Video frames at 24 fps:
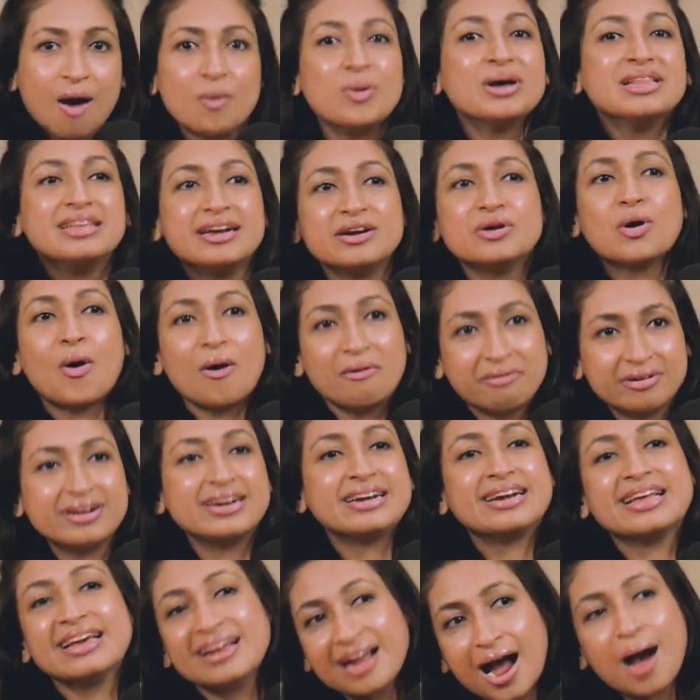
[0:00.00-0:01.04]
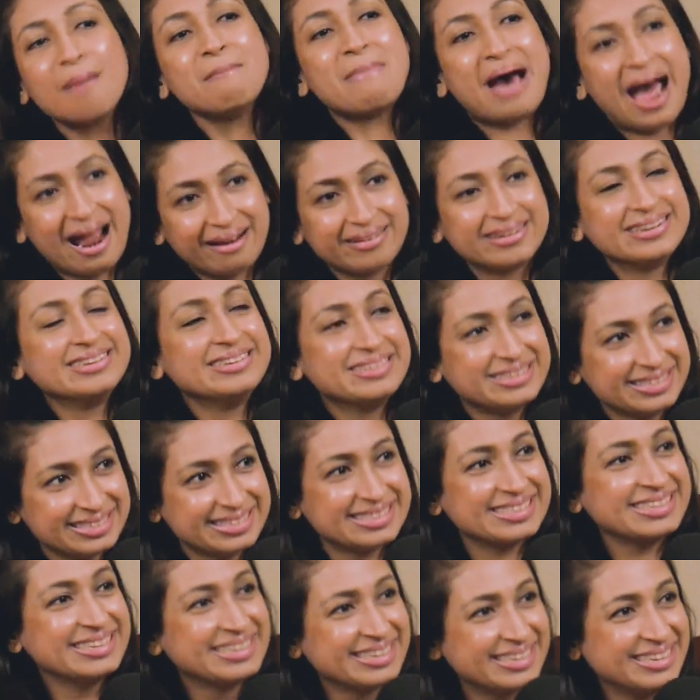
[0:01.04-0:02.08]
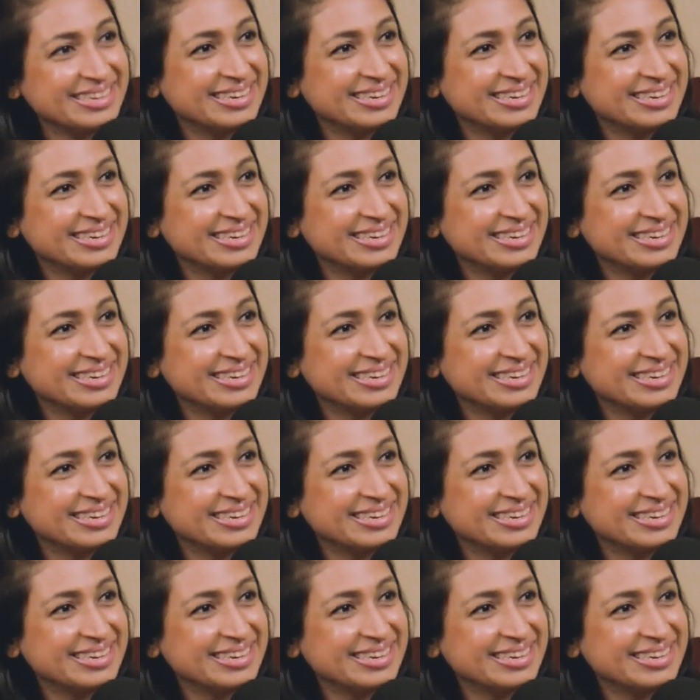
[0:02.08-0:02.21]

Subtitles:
How are they tolerating our madness?